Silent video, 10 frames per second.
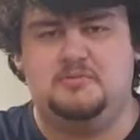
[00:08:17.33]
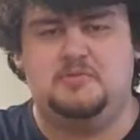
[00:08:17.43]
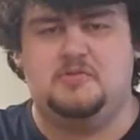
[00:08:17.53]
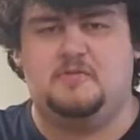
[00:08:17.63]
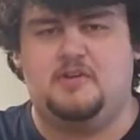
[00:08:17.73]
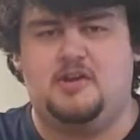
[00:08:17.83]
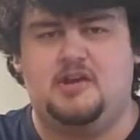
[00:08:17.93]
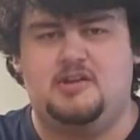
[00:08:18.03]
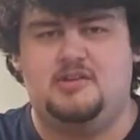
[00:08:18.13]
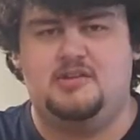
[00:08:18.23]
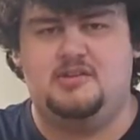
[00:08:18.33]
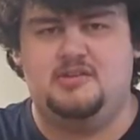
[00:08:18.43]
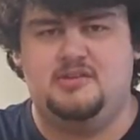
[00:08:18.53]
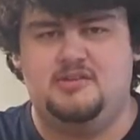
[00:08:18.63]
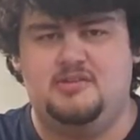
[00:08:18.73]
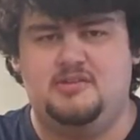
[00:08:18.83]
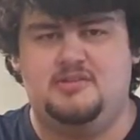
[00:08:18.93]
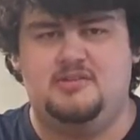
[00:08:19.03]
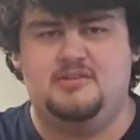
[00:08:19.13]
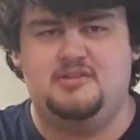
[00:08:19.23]
are we doing, Fry? Recording?
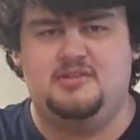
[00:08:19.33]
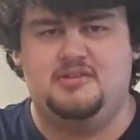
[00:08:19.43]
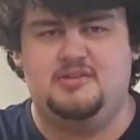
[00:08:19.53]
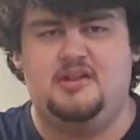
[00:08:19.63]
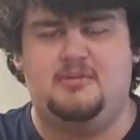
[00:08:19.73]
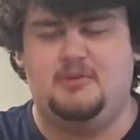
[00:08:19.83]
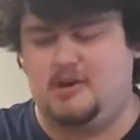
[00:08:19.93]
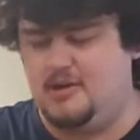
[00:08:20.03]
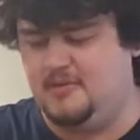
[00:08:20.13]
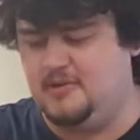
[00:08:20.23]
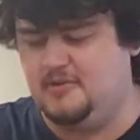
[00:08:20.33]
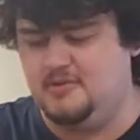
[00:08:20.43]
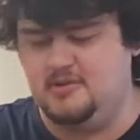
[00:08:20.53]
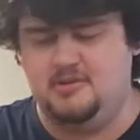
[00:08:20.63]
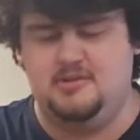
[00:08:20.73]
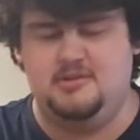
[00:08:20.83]
No, no, what are we doing?